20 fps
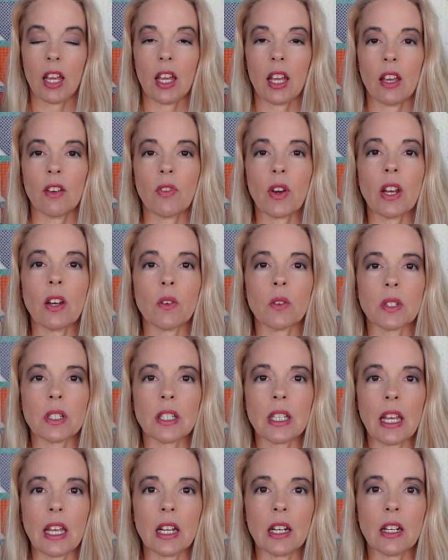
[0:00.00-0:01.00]
If I don't
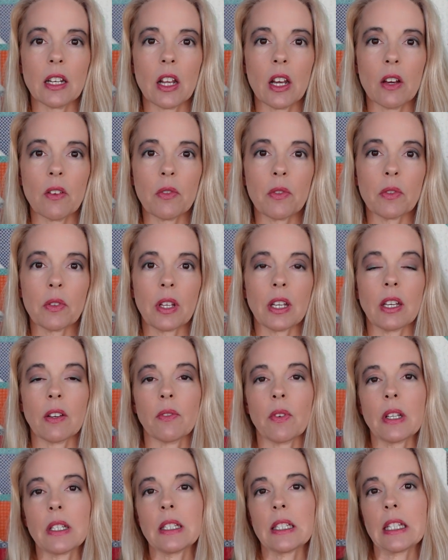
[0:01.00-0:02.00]
say it enough, like
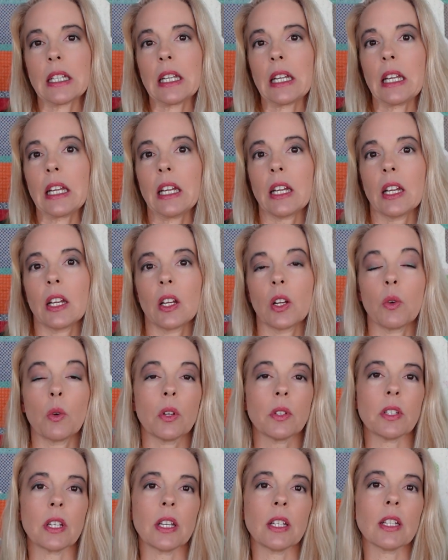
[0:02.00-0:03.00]
if I say
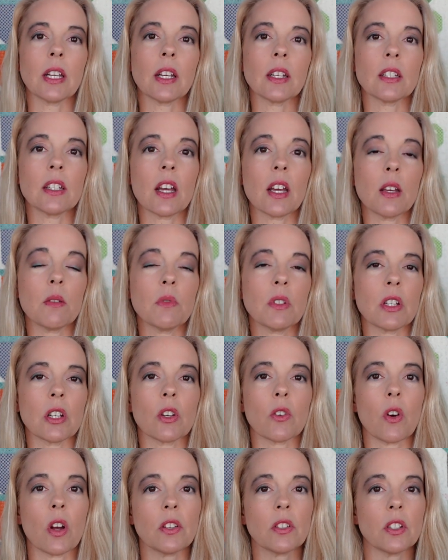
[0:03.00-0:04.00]
quilting 10 times and
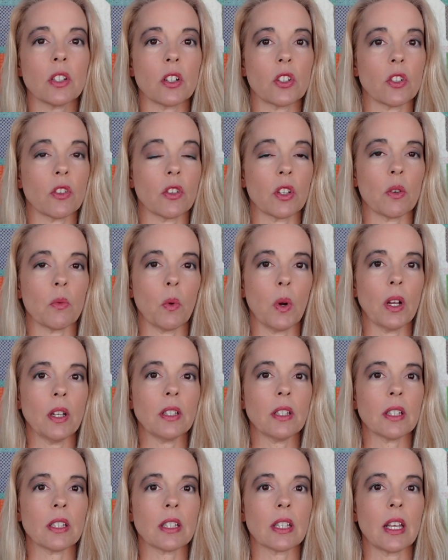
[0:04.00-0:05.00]
cross stitch only
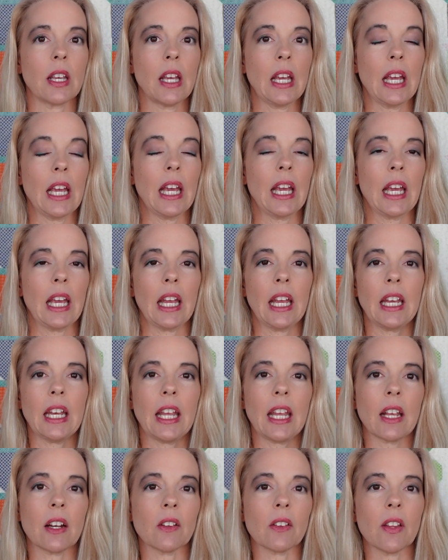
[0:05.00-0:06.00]
once, it
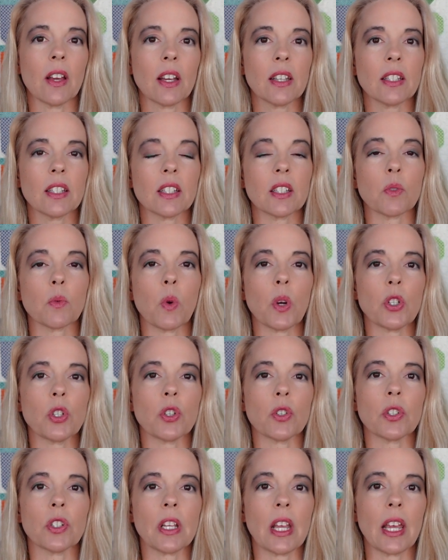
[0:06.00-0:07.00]
analyzes what
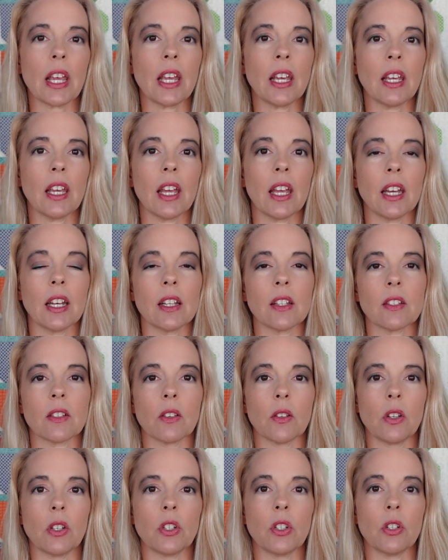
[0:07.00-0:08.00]
you're saying and it's
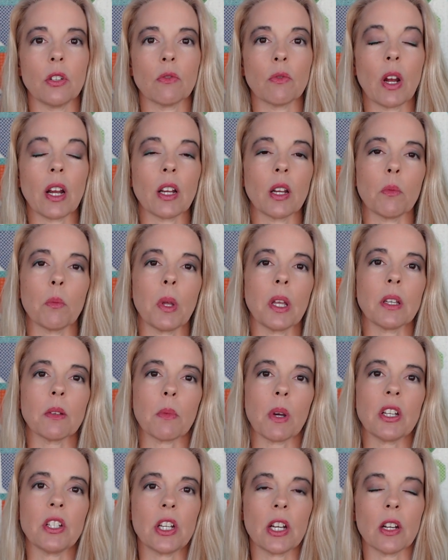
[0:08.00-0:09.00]
going to recommend
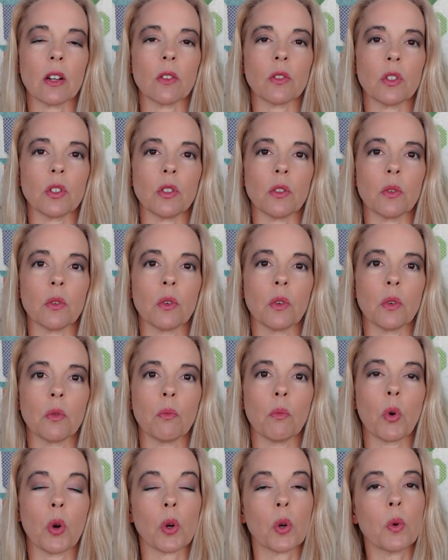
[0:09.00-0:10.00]
my channel to
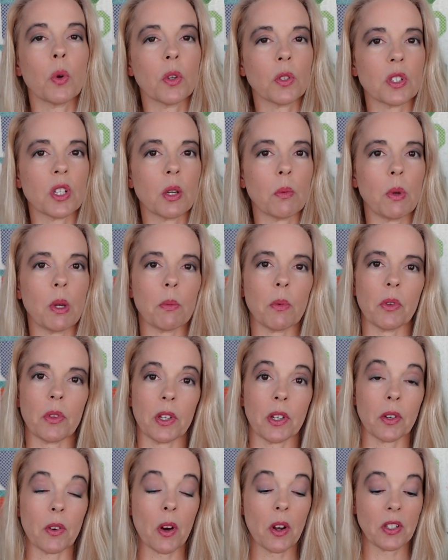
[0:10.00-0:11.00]
more quilting people
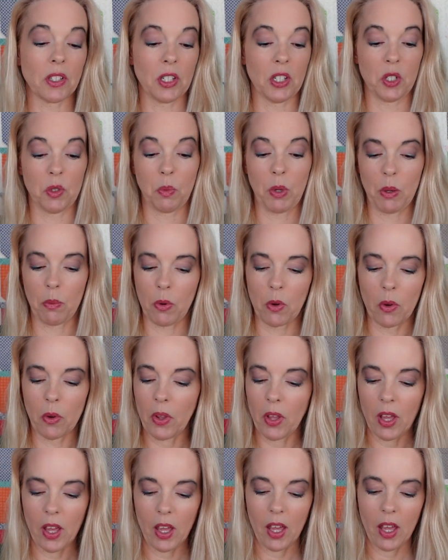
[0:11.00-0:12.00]
than cross stitch people.
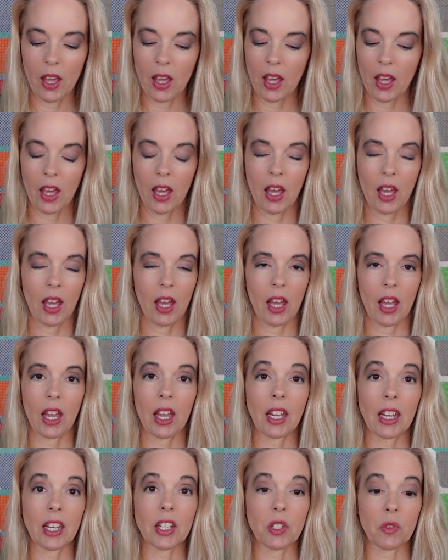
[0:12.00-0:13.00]

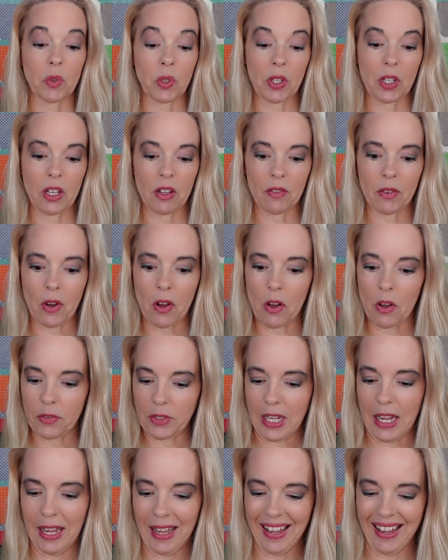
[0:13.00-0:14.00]
It gets really involved.